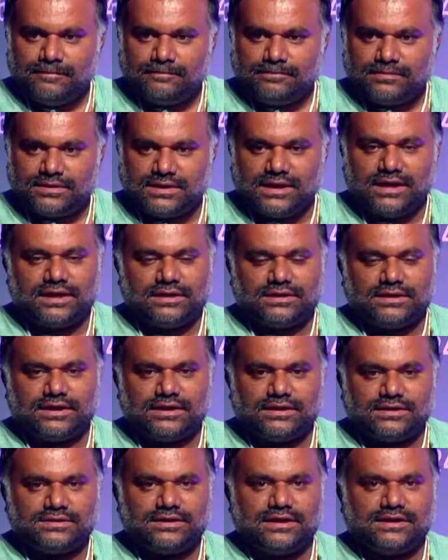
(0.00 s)
See,
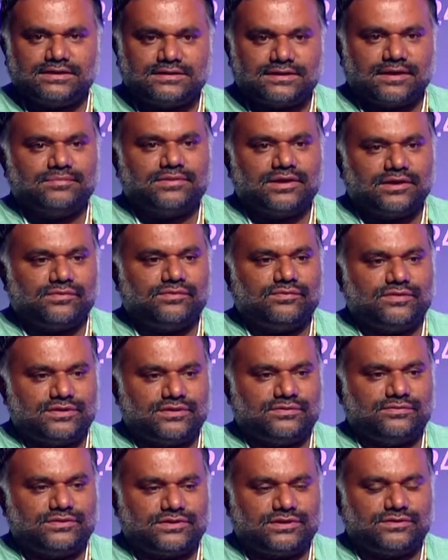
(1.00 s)
there is something
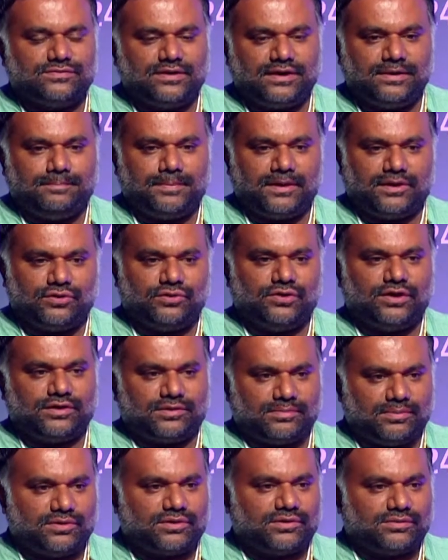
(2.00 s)
which is very peculiar
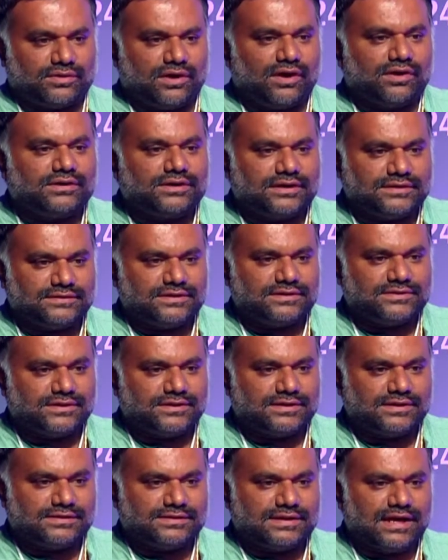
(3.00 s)
about our
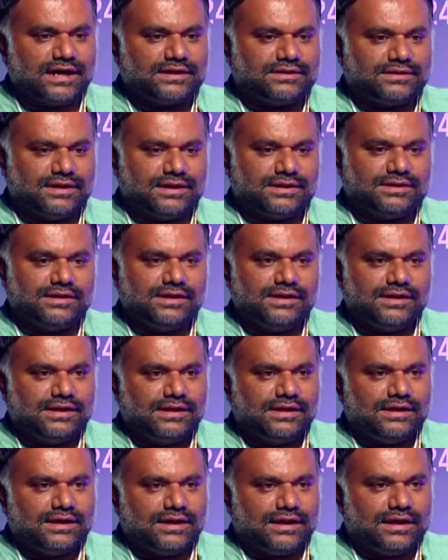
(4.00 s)
organization is that
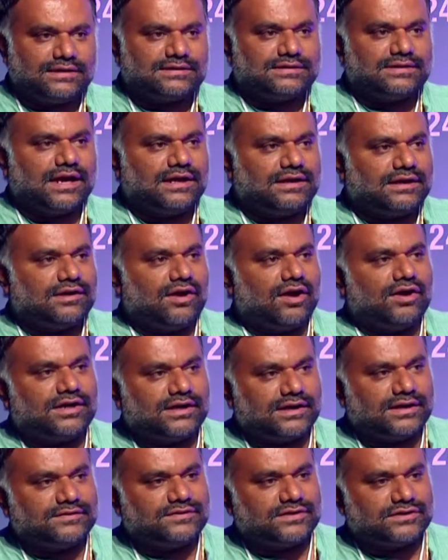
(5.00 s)
it's not an
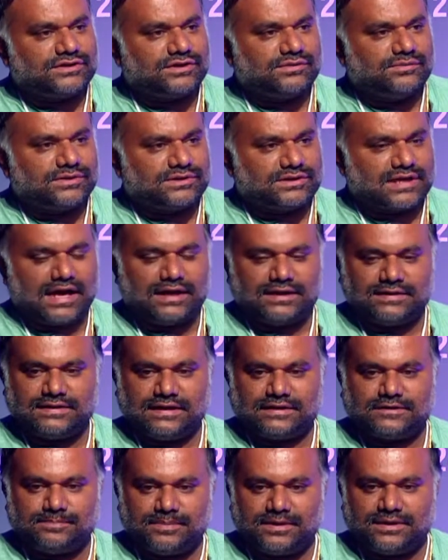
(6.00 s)
organization which carries
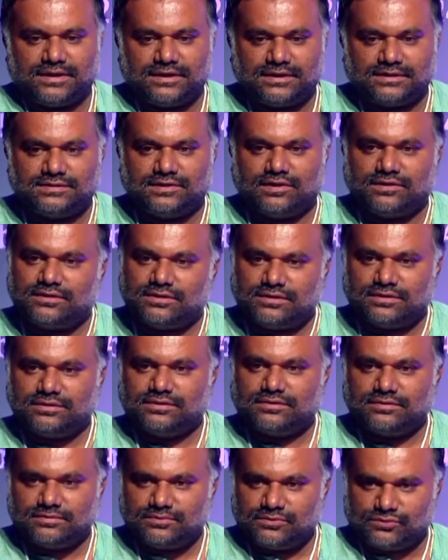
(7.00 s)
expertise on
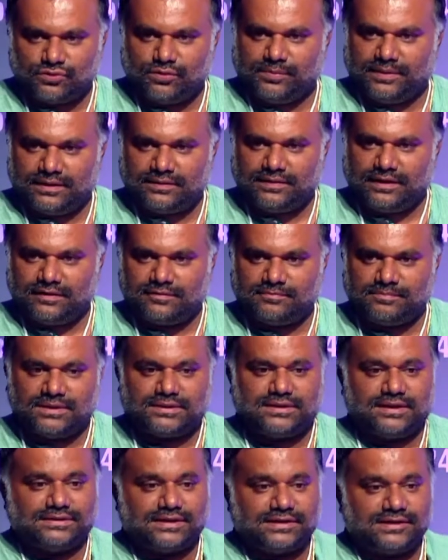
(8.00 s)
so many things,
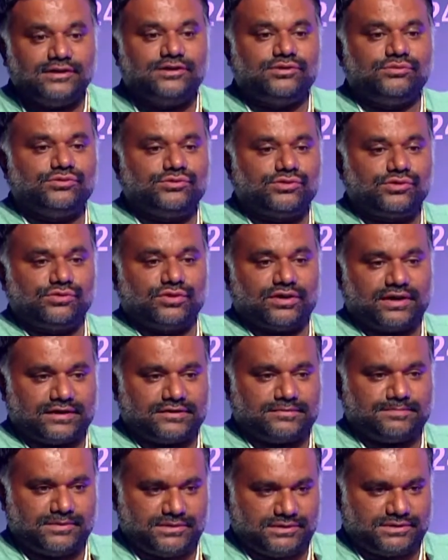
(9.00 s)
but there are individuals who are
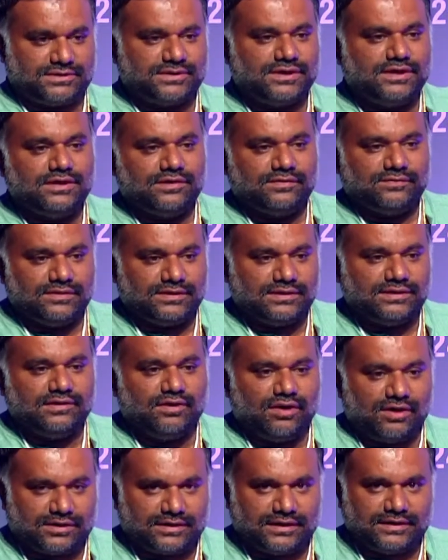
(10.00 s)
experts within
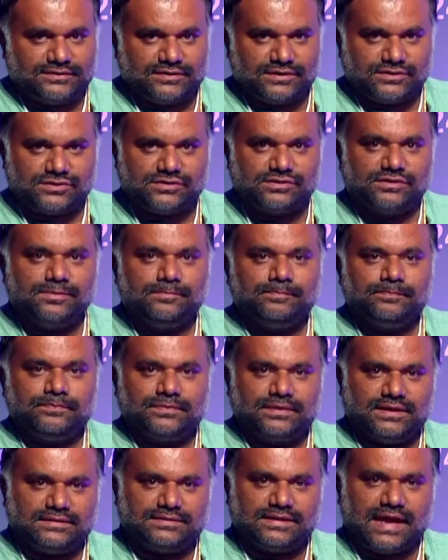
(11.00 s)
the organization.
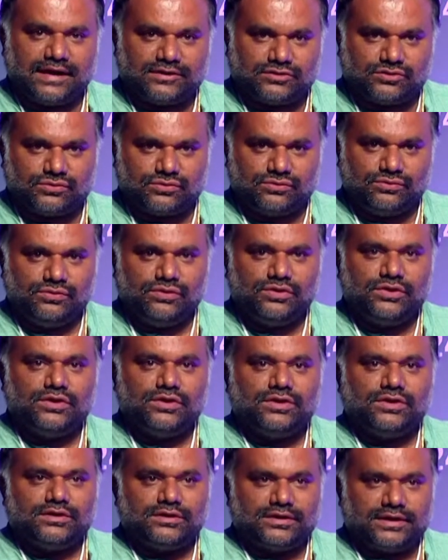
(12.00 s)
They sat through,
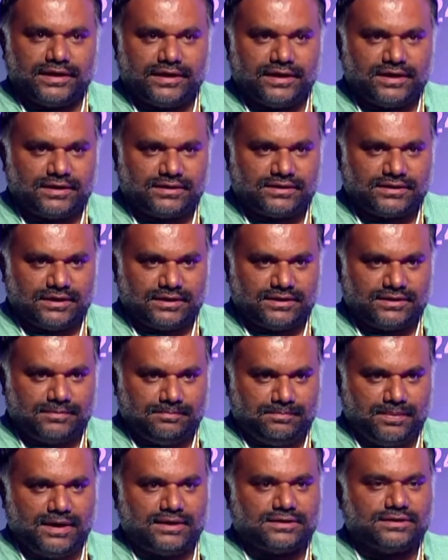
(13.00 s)
they
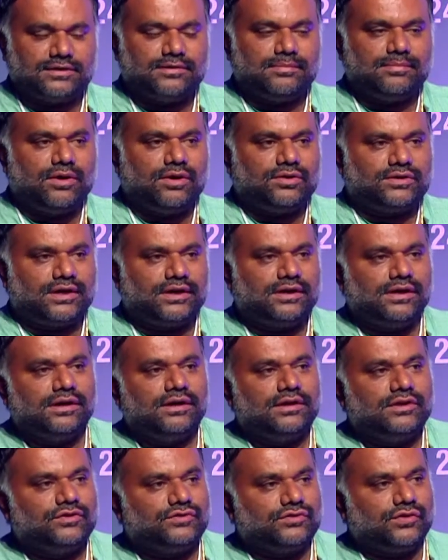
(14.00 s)
debated about it.
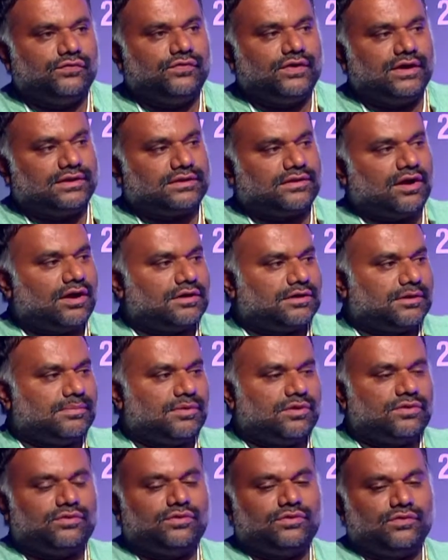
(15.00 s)
So we thought
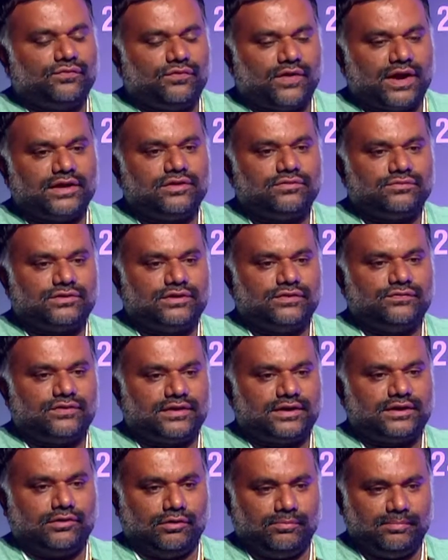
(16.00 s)
about five
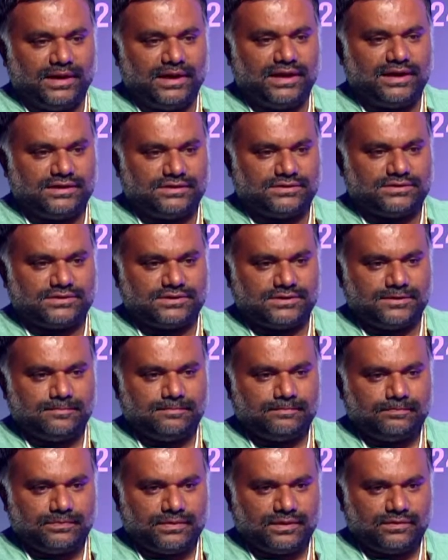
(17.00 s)
different domains,
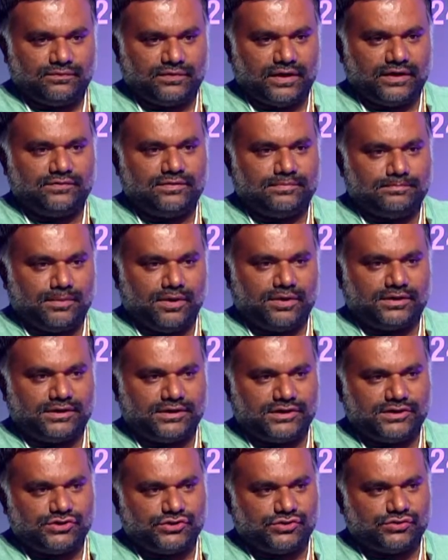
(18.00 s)
five
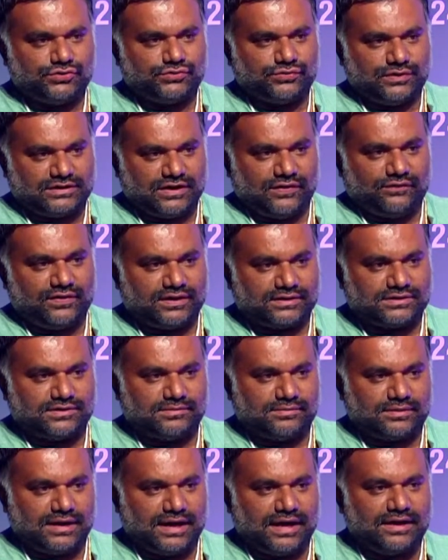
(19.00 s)
important issues which affects
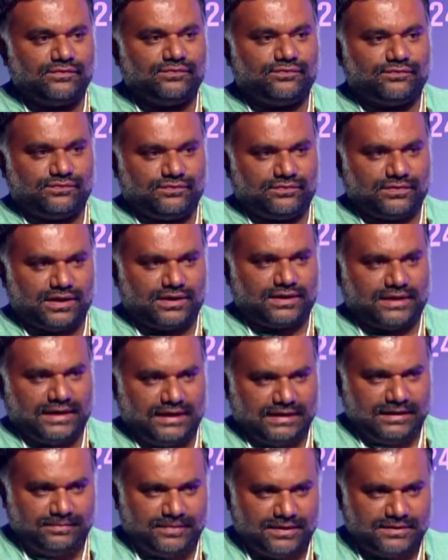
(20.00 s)
our life on a
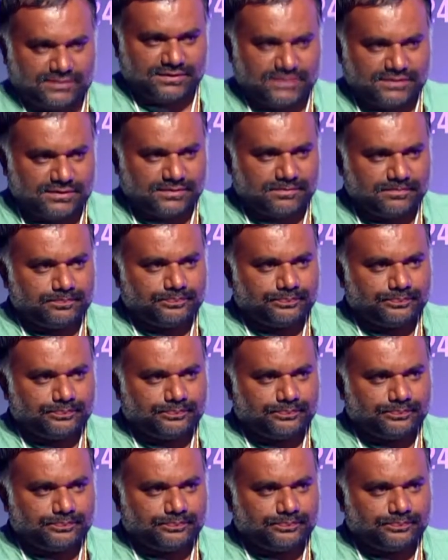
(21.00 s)
daily basis.